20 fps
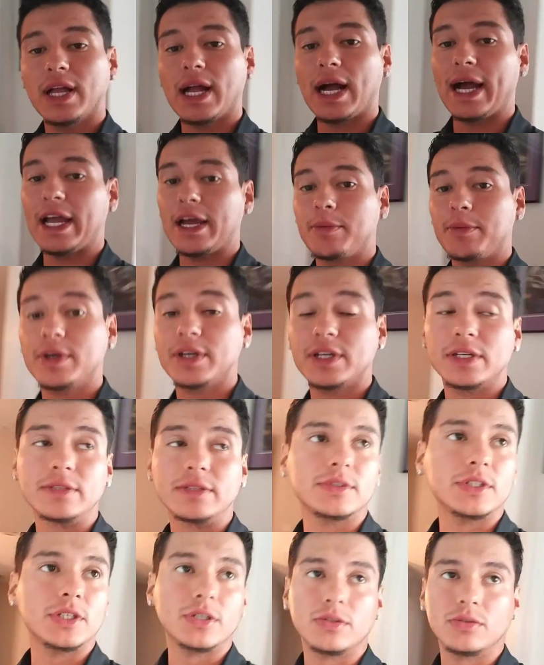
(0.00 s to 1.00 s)
I am
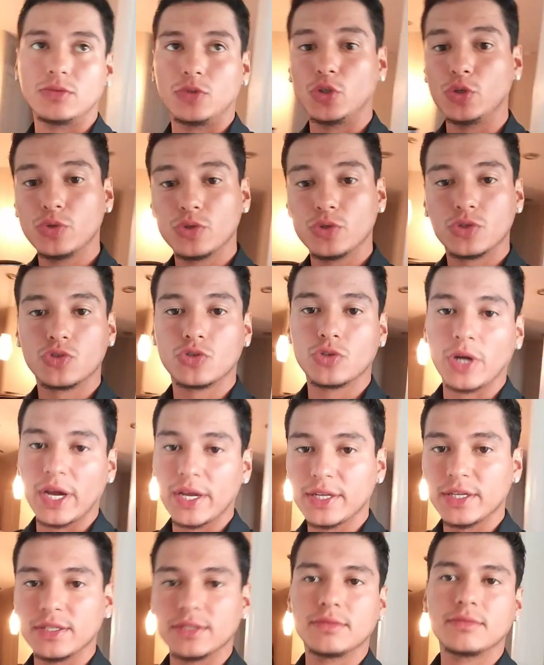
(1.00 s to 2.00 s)
gonna, you know, do try
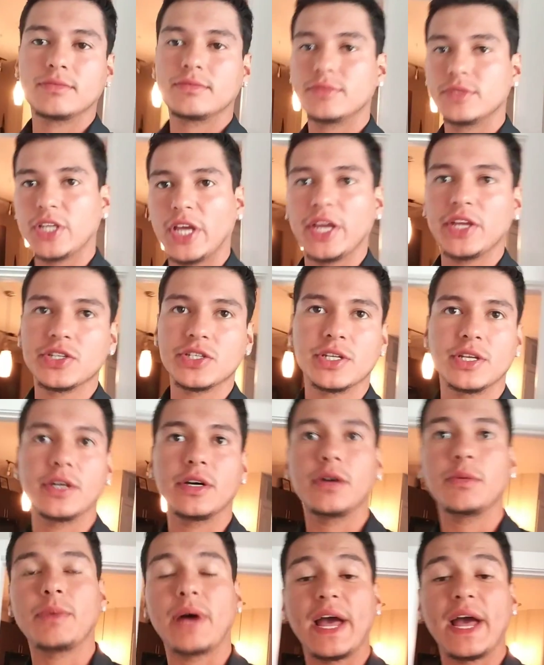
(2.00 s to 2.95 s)
to change it up.